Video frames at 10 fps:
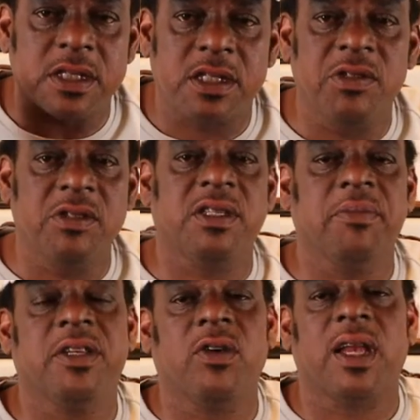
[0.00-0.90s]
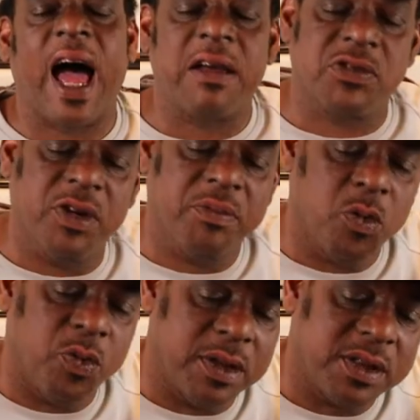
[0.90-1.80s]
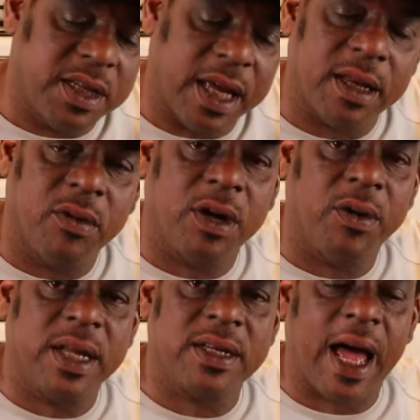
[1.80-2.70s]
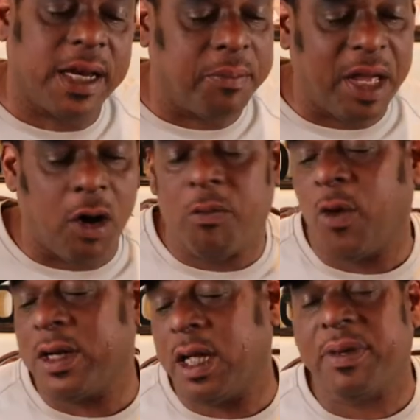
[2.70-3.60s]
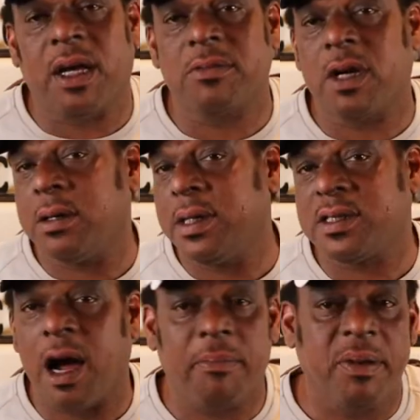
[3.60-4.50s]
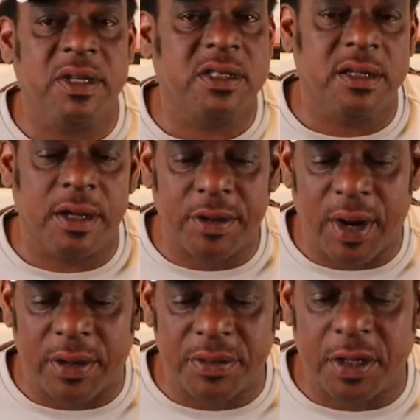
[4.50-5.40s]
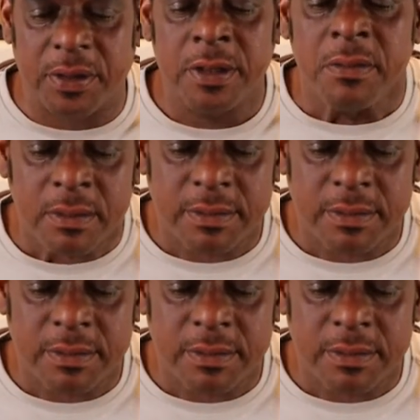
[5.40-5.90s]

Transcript: So when you see me do a live stream, you will see that logo in the light. And it may one day become the entire PBT logo. I don't know.